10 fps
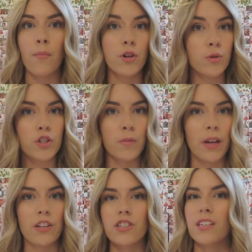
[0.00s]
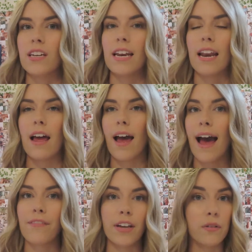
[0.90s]
which ones you'd be interested in
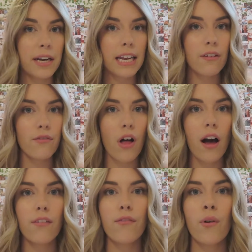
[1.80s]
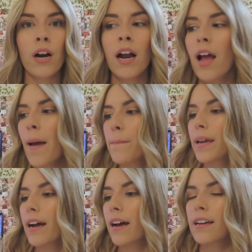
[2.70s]
having a reading vlog for,
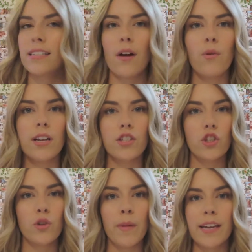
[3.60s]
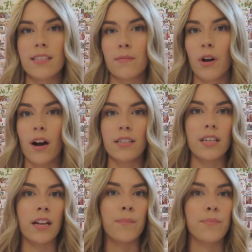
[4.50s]
because I want to make some
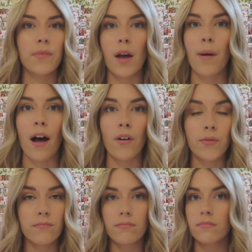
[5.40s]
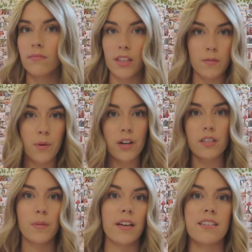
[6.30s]
content about these
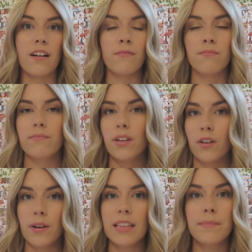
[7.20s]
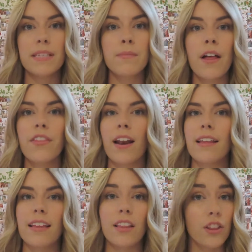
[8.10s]
books, because I'm gonna read them this month and
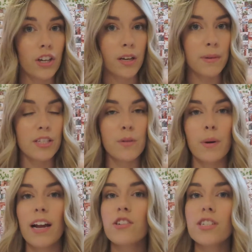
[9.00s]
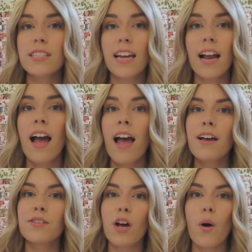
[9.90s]
I think that they're gonna be super interesting.
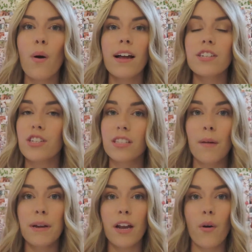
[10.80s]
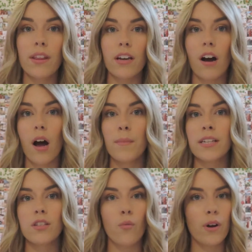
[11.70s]
So just let me know in the
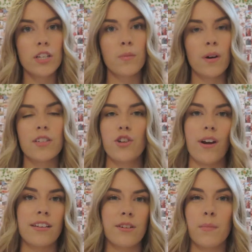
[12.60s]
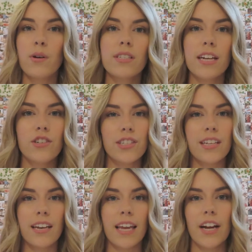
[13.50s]
comments which books you guys are most
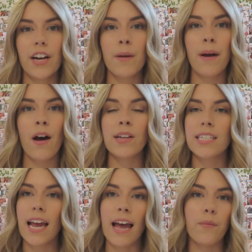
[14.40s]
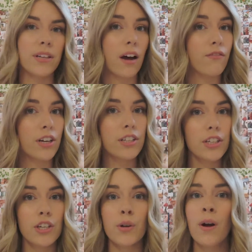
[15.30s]
interested in hearing about, and without further
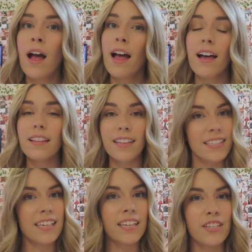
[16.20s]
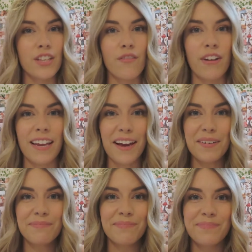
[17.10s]
ado, let's get into the
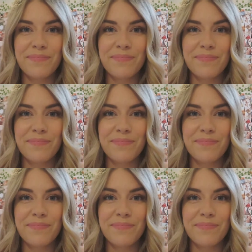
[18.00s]
video.